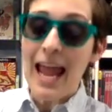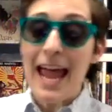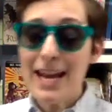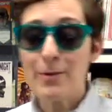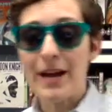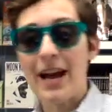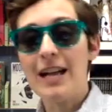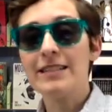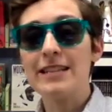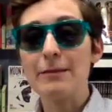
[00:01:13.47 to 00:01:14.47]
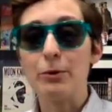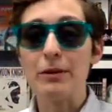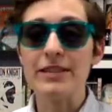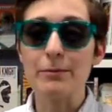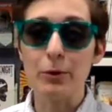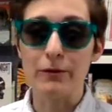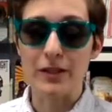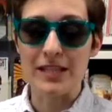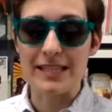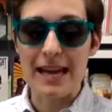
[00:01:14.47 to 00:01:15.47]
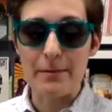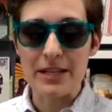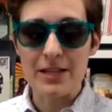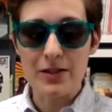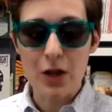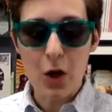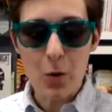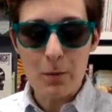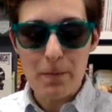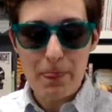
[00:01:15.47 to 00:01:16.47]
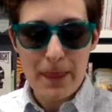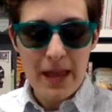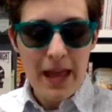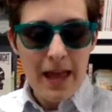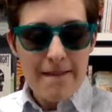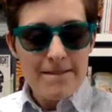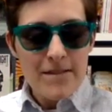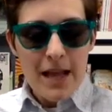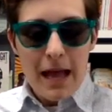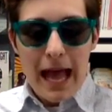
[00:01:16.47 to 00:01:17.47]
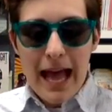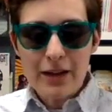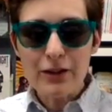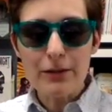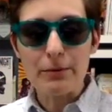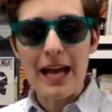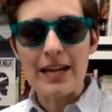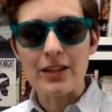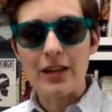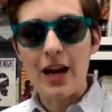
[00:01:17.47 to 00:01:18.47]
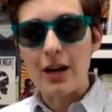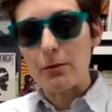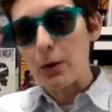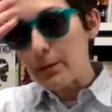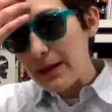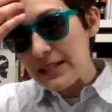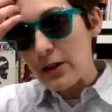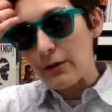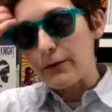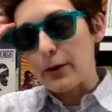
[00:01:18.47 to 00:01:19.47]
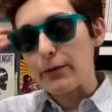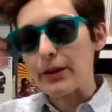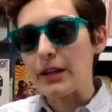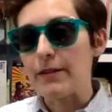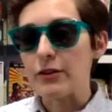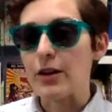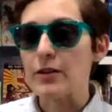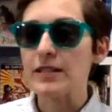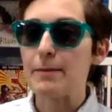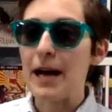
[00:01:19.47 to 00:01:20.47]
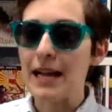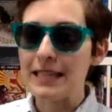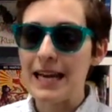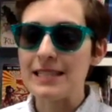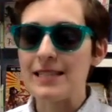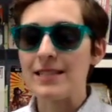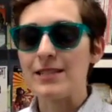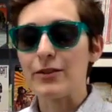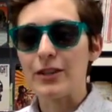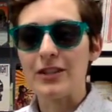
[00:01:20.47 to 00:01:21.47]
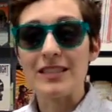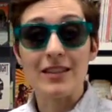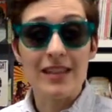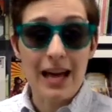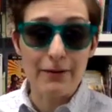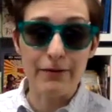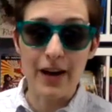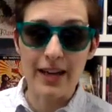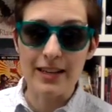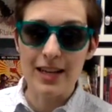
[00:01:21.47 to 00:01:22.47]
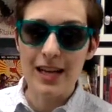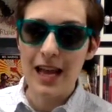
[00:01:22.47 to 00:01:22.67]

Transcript: Anyway, on to Deadpool V Gambit. So, Acker and Blacker are best known for Thrilling Adventure Hour. It's a podcast, it's a serial, it's a lot of fun.